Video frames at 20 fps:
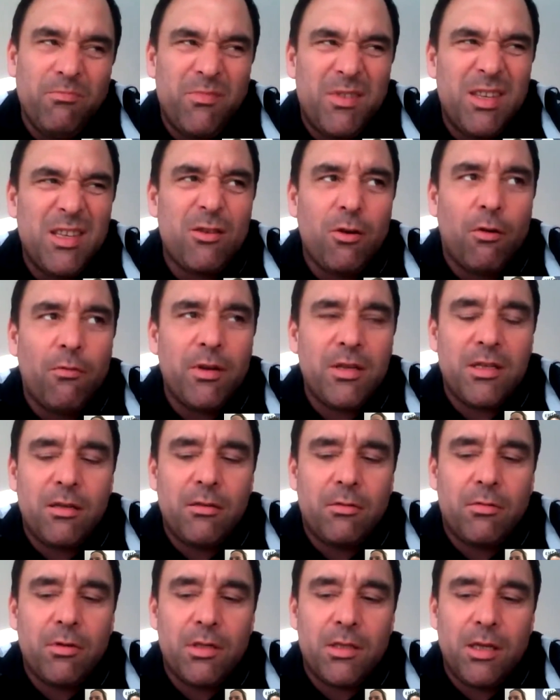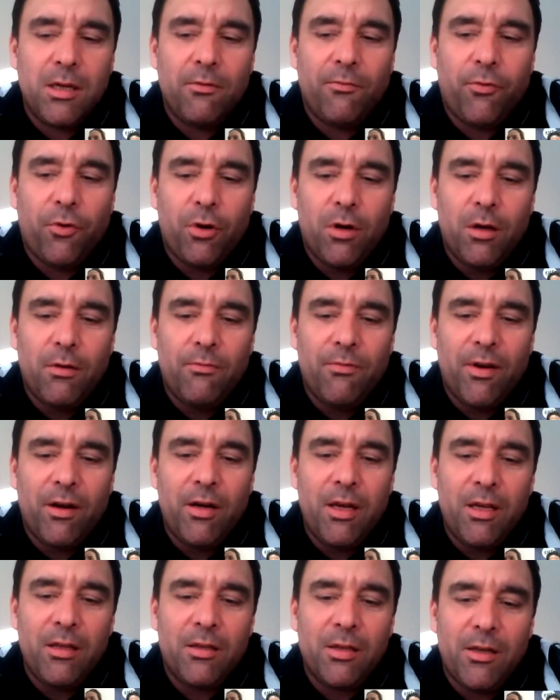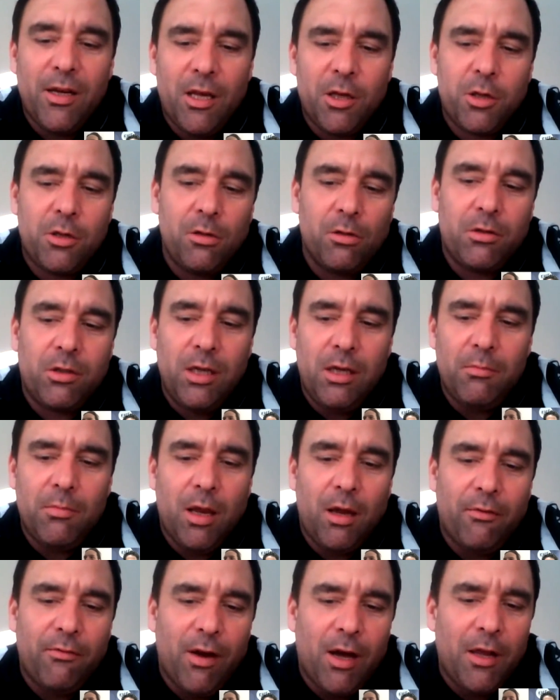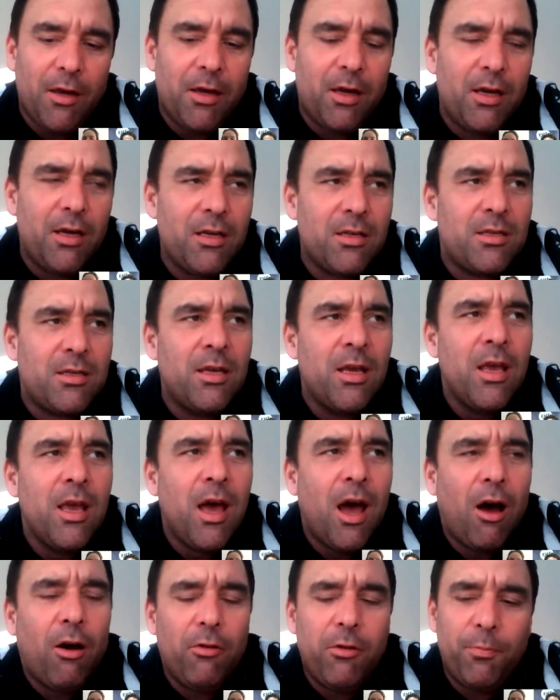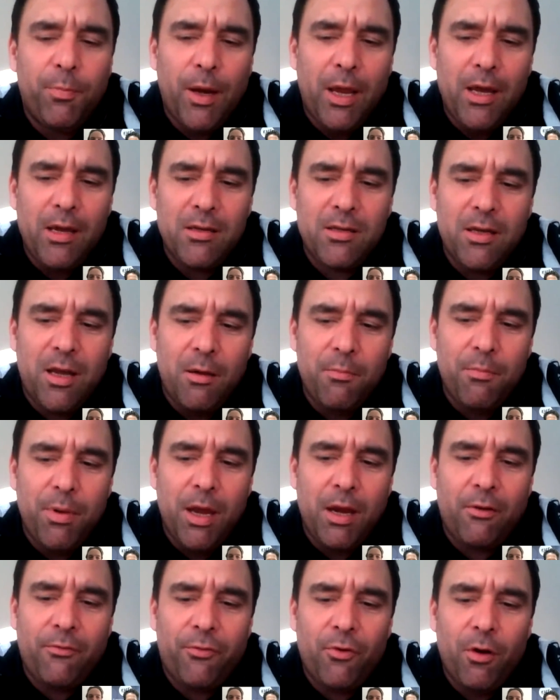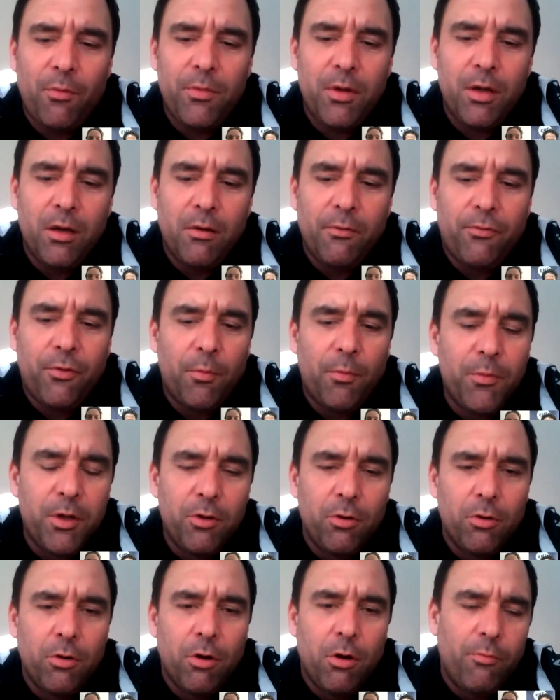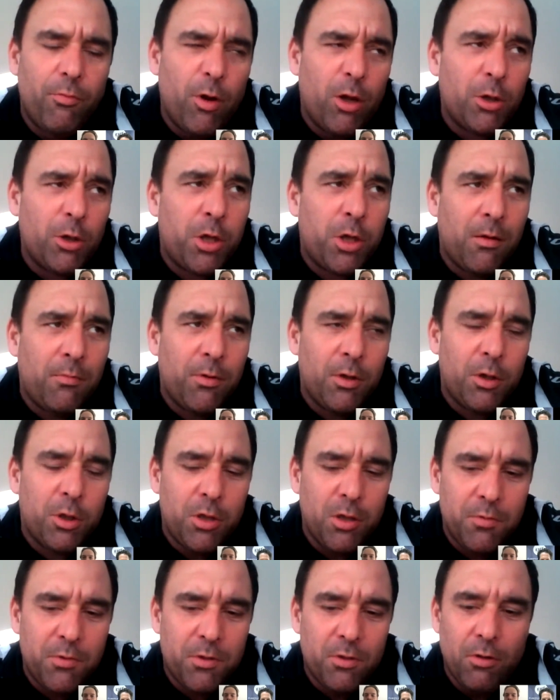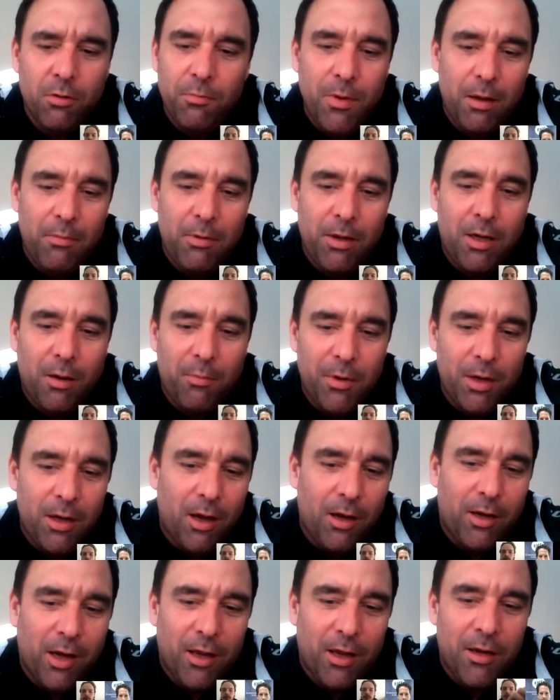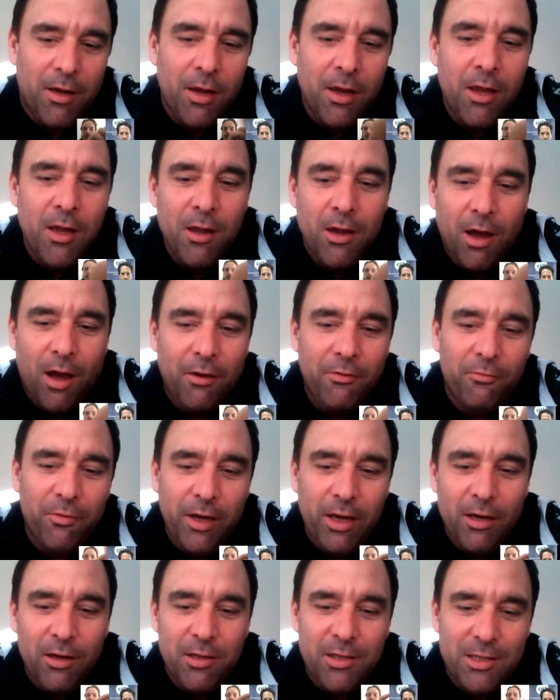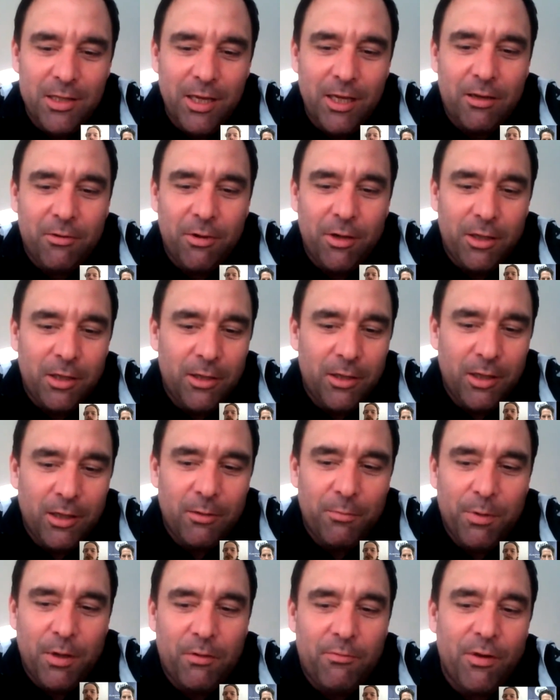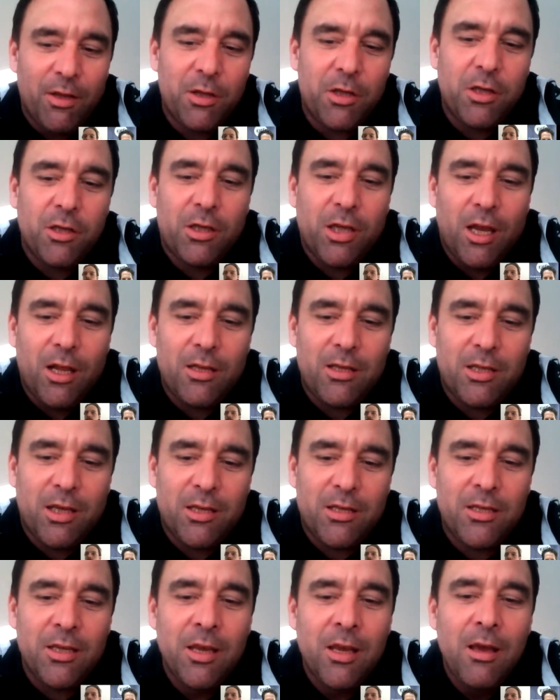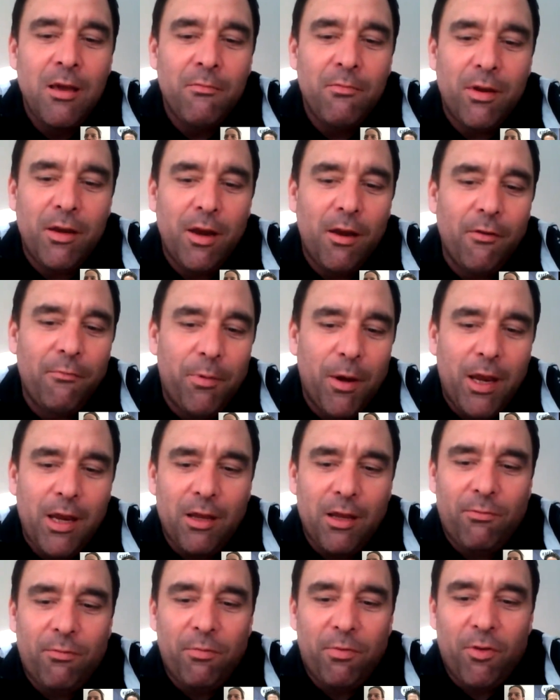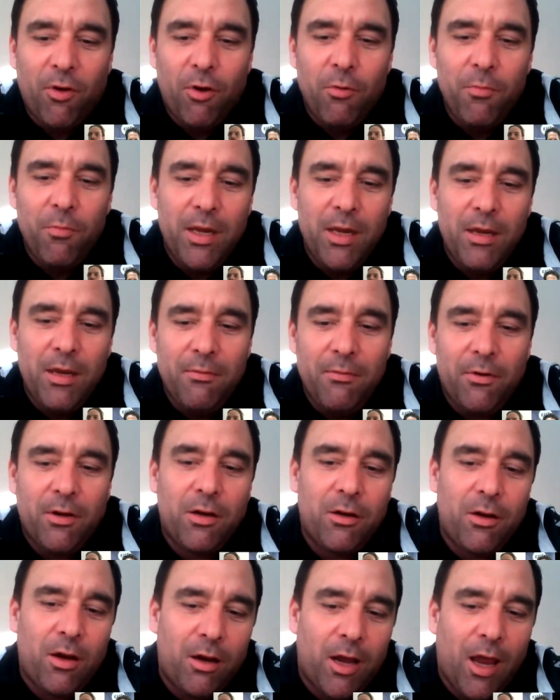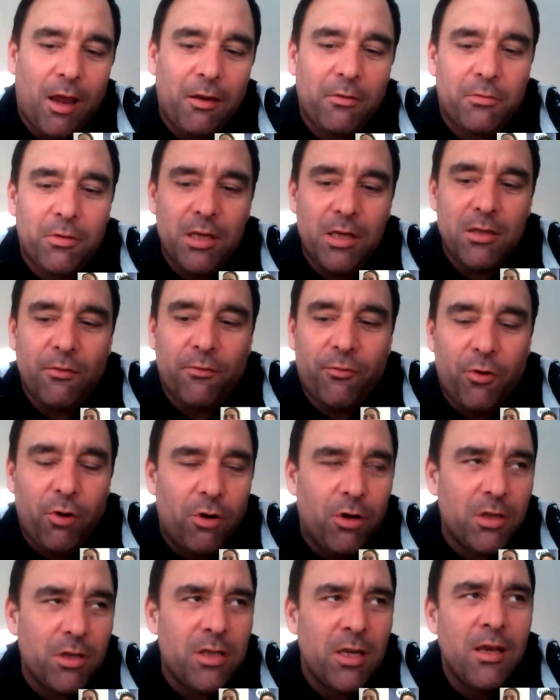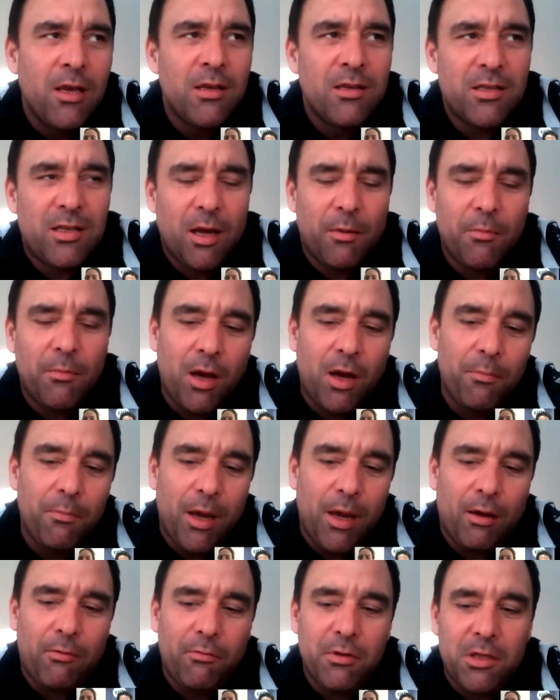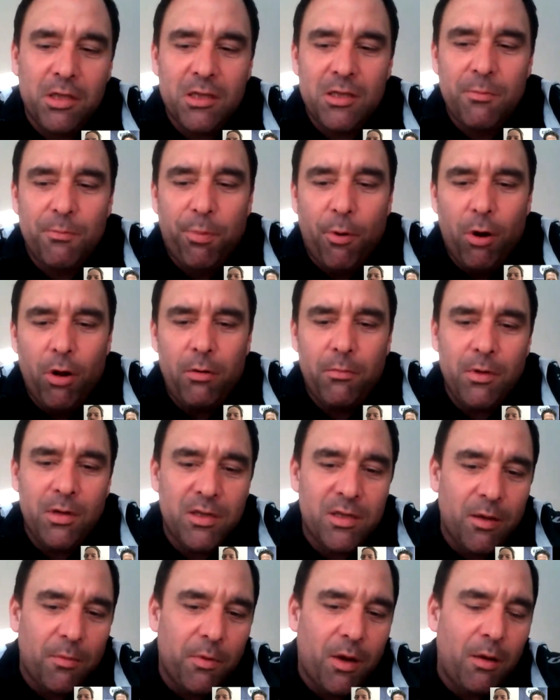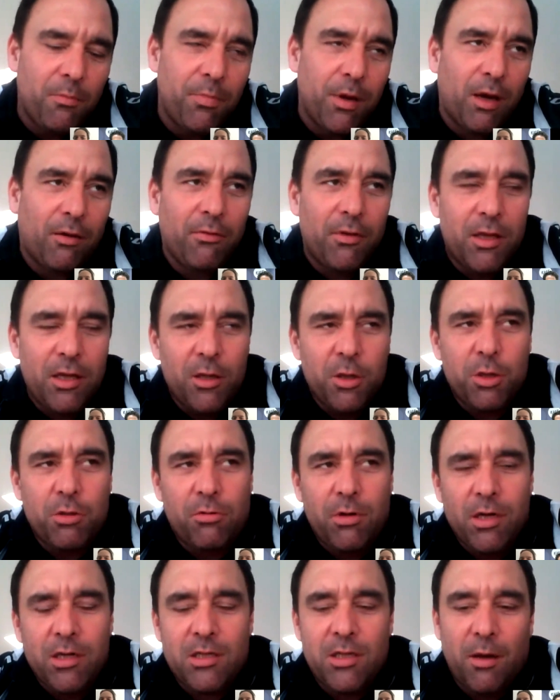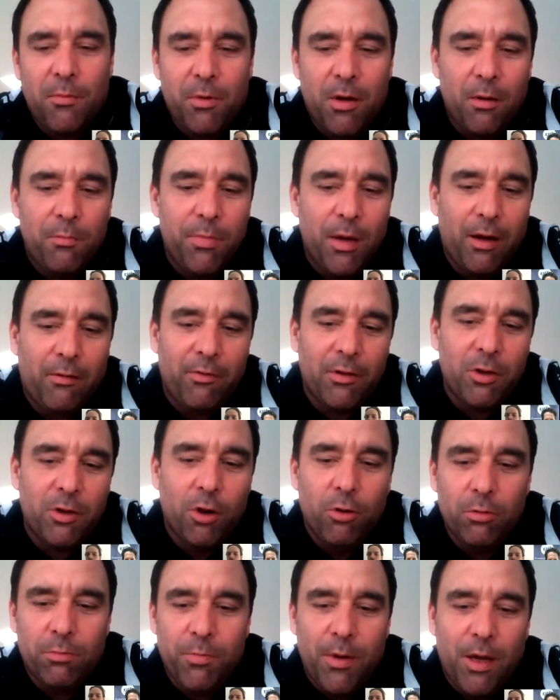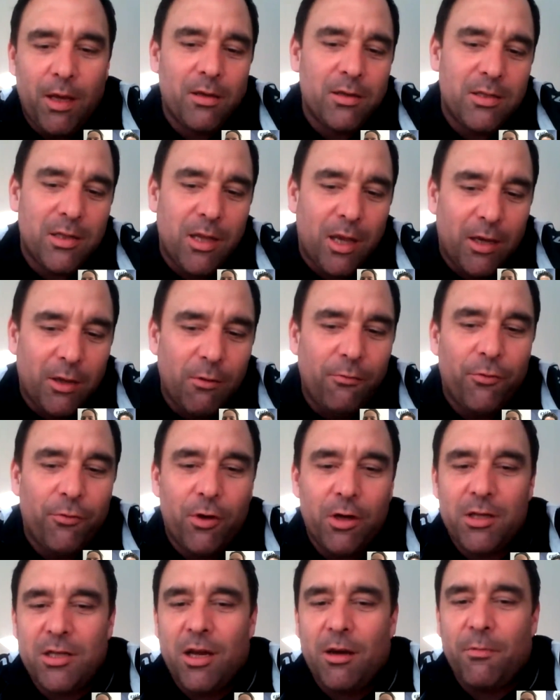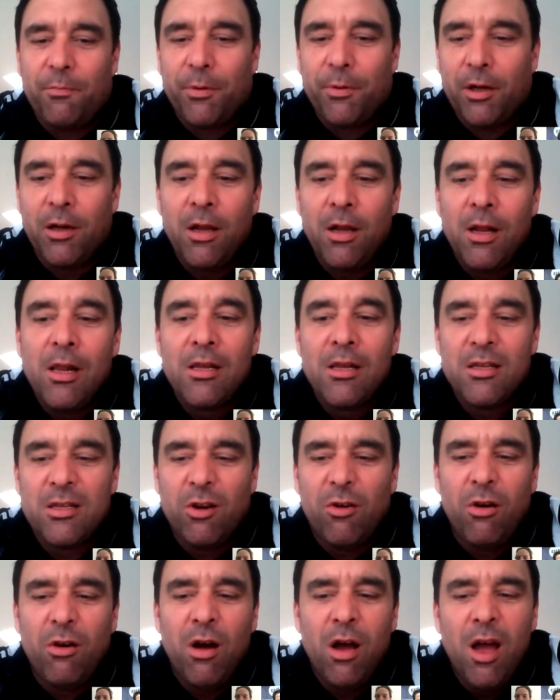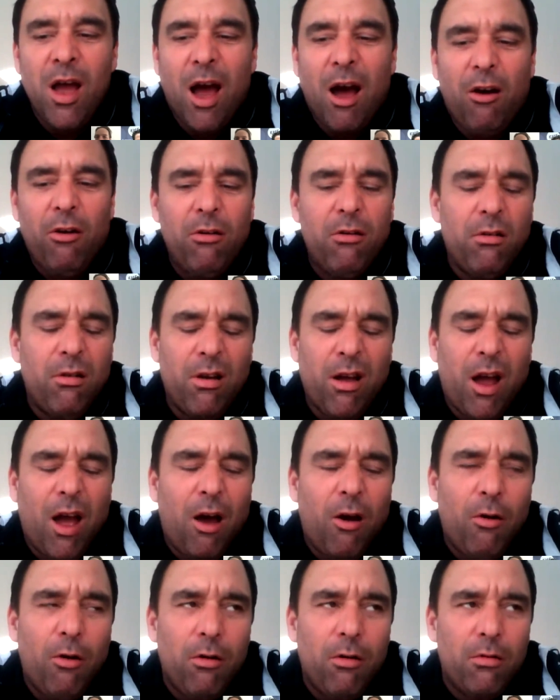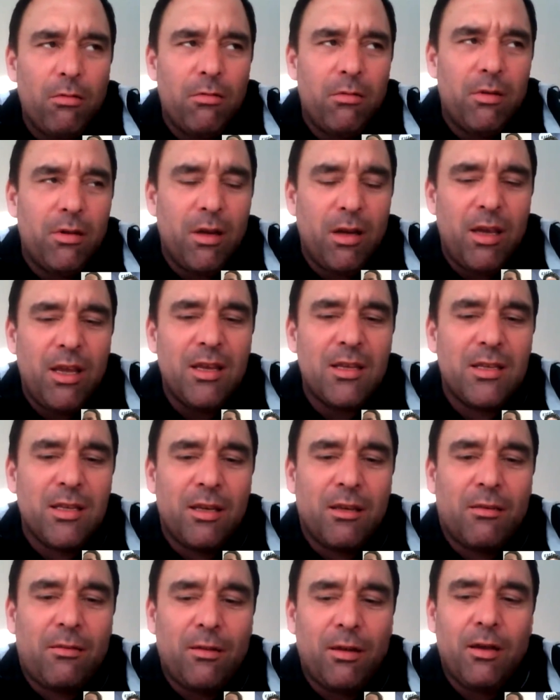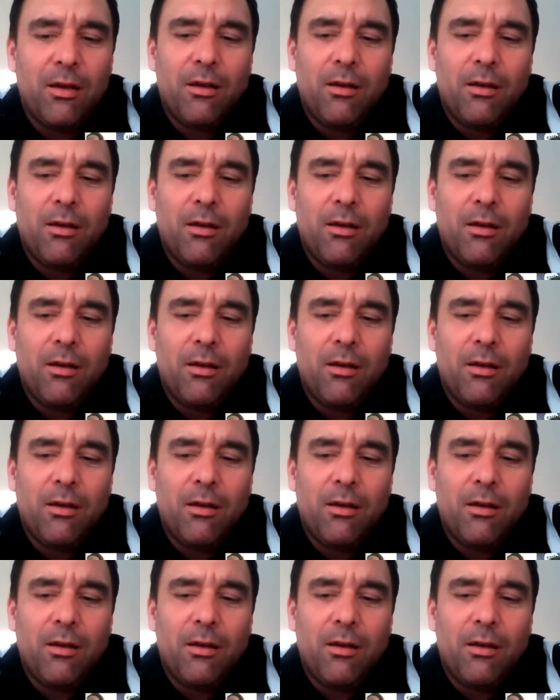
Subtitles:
this is always interesting for a very international team like Vardar is, how the players come back from the Euro World Championship. So maybe Camilla can unveil a secret a little bit when she tells us that they have players from so many countries. Of course, some come back with disappointment, some come back with injuries, some come back with gold medals like you, for example. So how is it